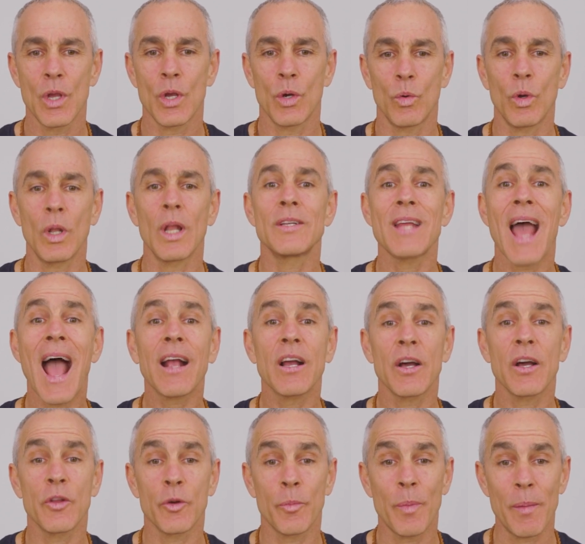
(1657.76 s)
We'll attack
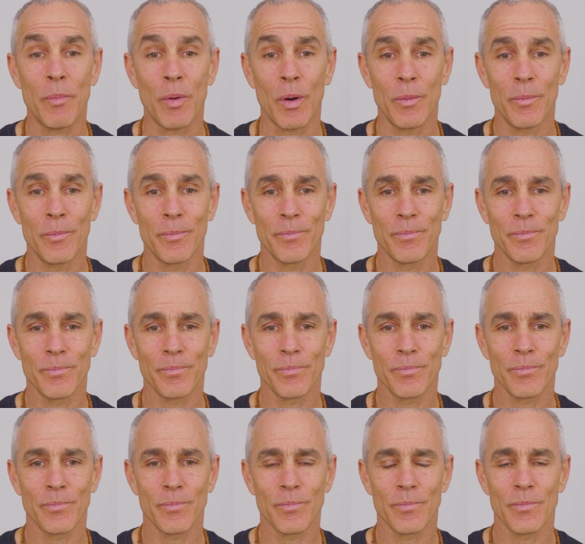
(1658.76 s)
other people.
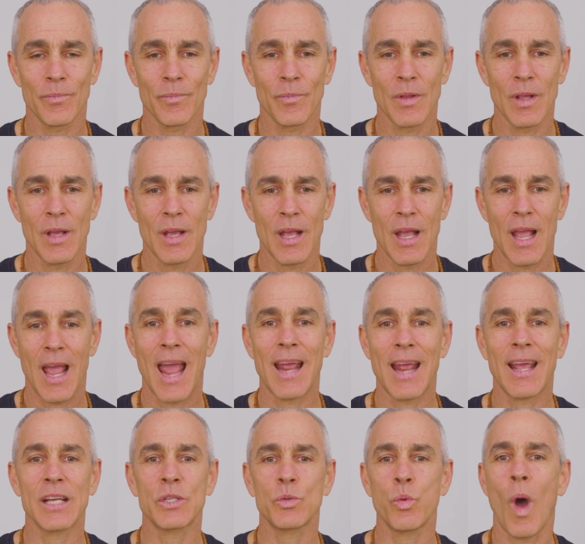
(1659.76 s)
And
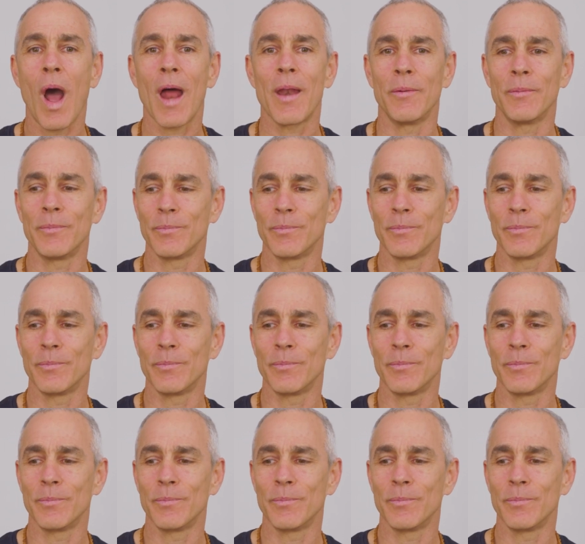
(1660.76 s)
guess what?